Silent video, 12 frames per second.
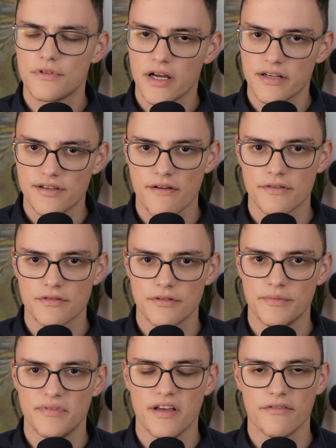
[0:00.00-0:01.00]
stack
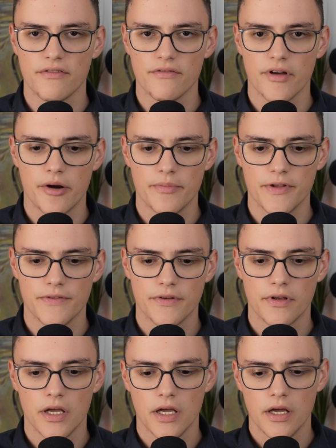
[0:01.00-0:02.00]
JavaScript dev environment.